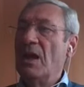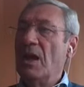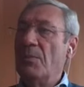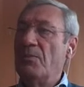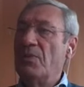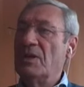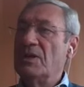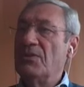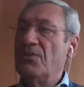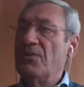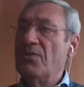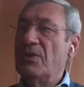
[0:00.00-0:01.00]

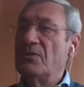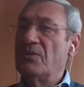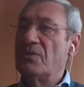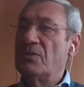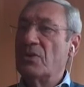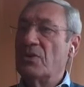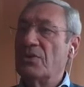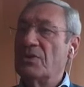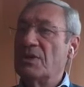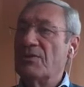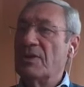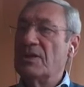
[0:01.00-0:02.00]
operative versus the
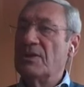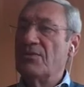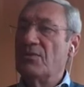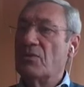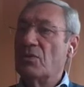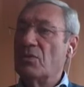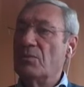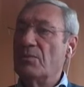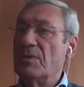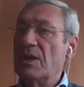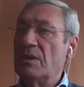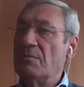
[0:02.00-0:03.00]
conservative group.
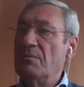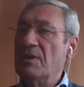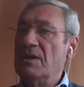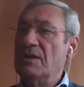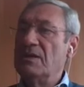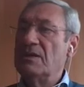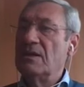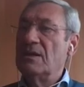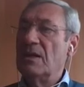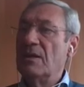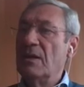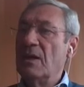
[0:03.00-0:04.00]
That means that
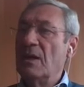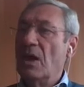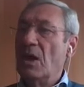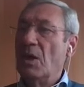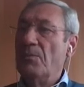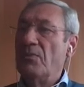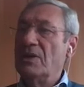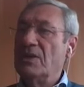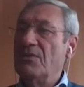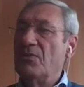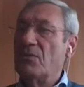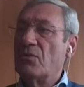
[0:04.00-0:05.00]
the
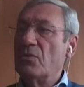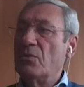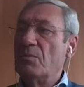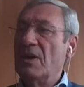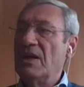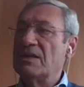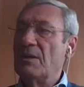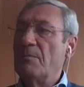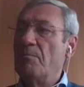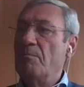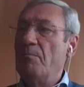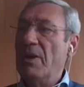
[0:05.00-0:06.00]
operative group has a
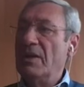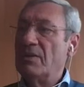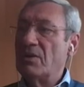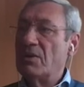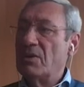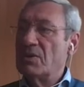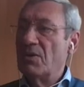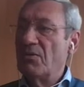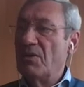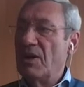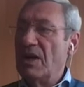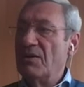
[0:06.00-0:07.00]
better
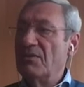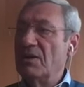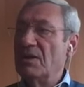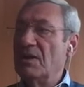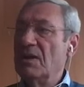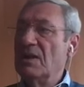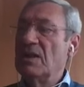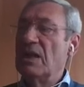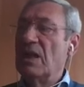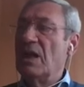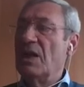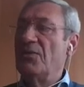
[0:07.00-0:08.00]
survival
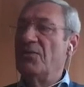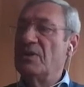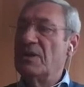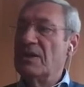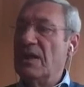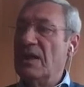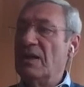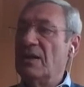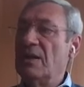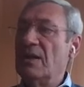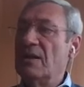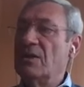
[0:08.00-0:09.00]
after their
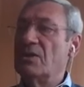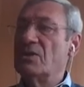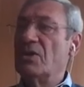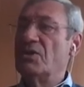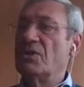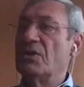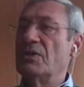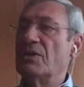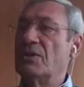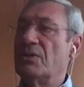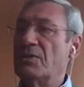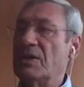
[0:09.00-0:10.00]
surgical
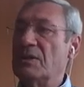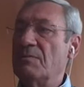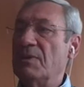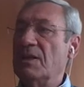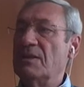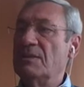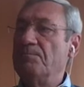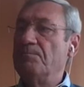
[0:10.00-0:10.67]
treatment.